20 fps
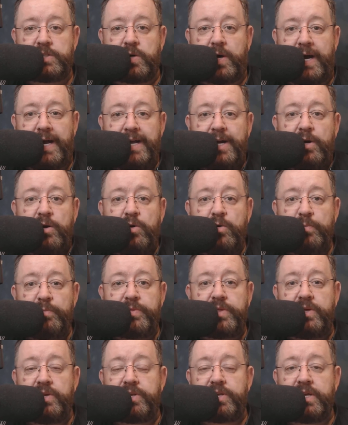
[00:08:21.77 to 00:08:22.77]
So I hope
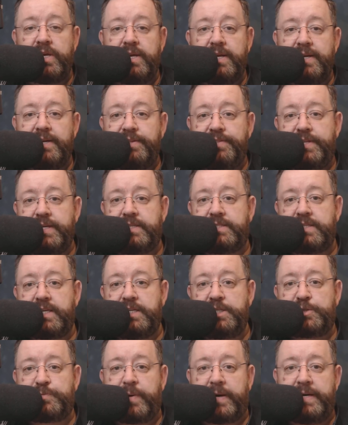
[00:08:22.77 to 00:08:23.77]
that this
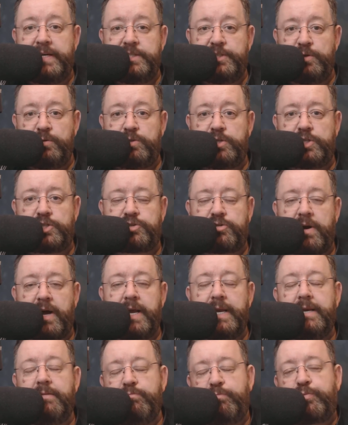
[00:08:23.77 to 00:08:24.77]
inspires you to
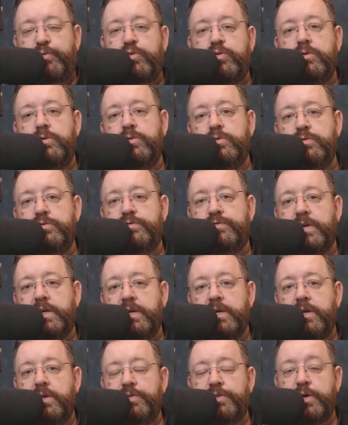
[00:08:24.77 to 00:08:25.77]
try and improve
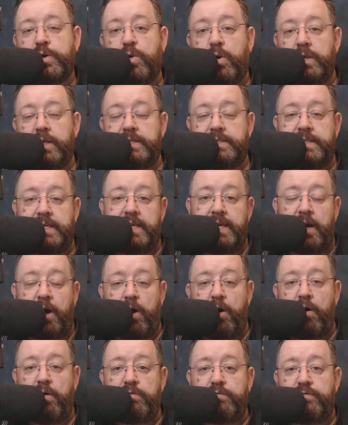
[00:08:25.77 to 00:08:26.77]
the quality
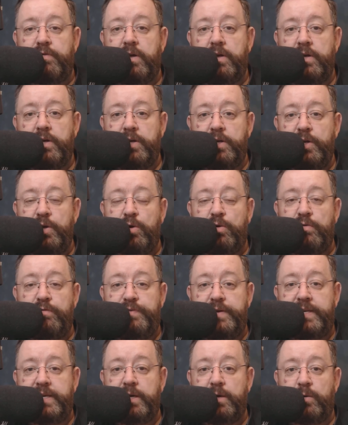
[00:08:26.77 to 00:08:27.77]
of your
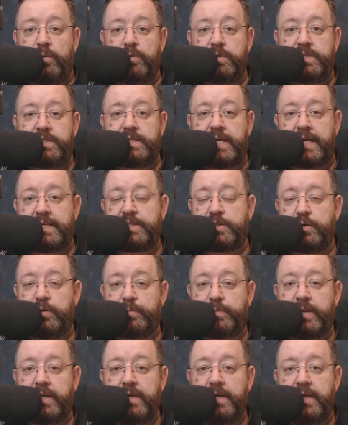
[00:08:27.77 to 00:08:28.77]
video
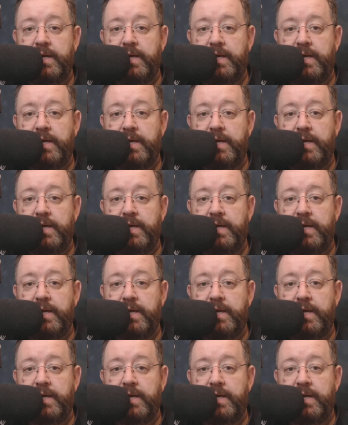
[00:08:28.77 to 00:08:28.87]
setup.